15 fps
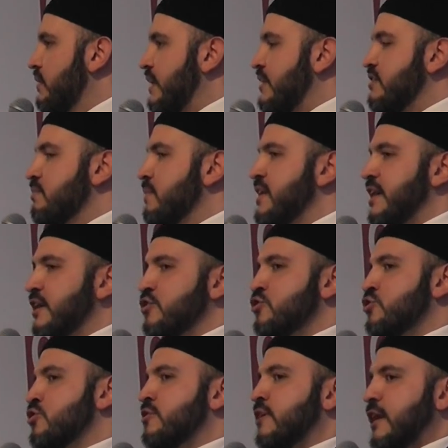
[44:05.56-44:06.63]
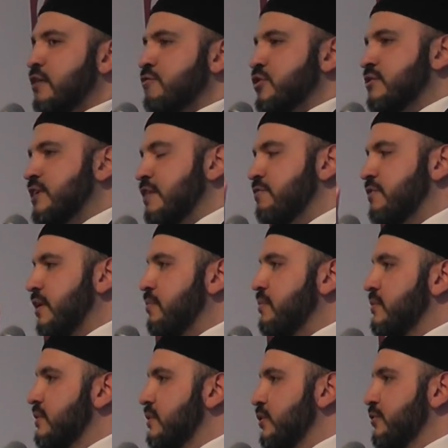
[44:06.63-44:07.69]
Now, it doesn't mean that you should kind of just give
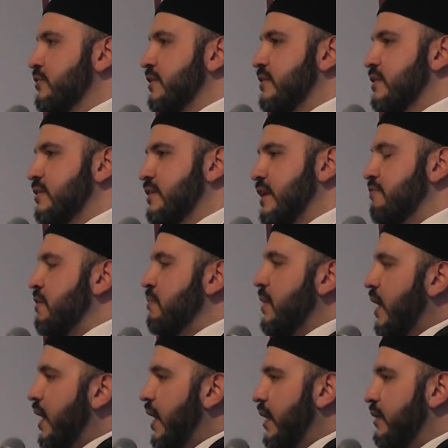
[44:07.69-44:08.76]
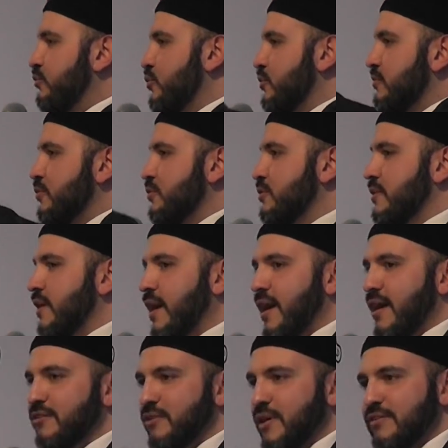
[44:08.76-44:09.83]
them, give them the hand, talk to the
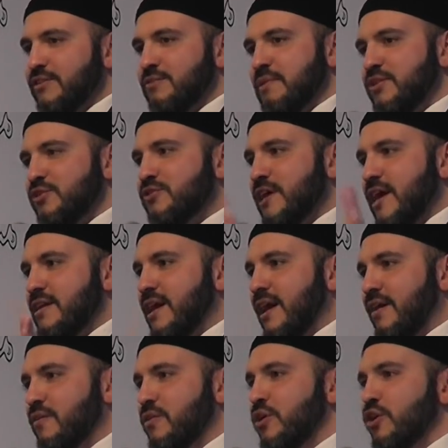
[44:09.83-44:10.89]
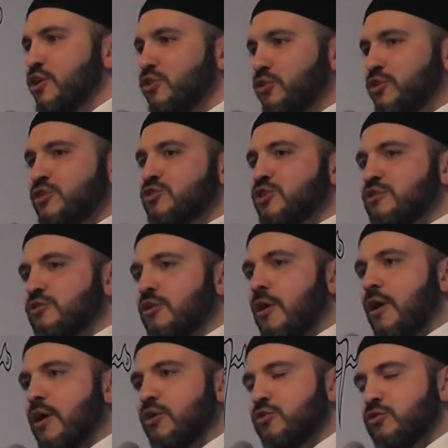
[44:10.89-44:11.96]
hand, right? Doesn't mean you say that. You can give
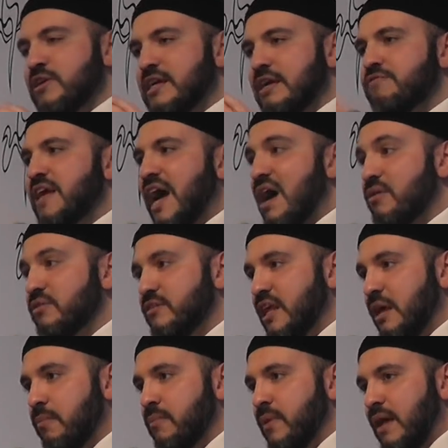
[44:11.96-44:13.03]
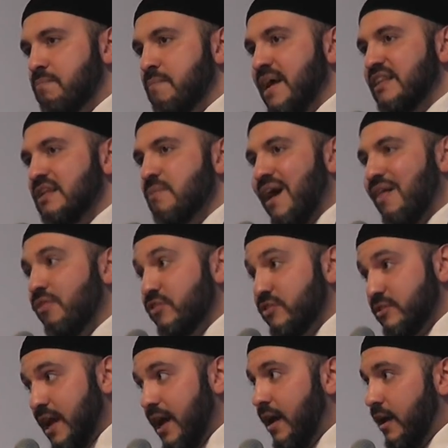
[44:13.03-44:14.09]
dawah to them and make them
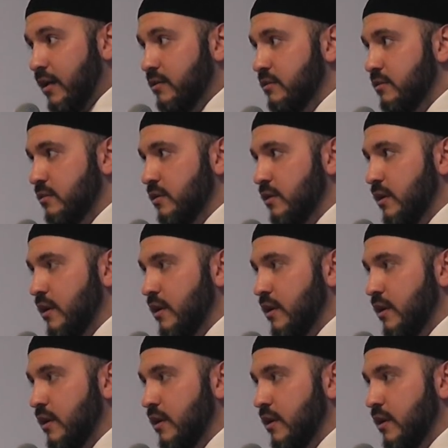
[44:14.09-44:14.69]
understand.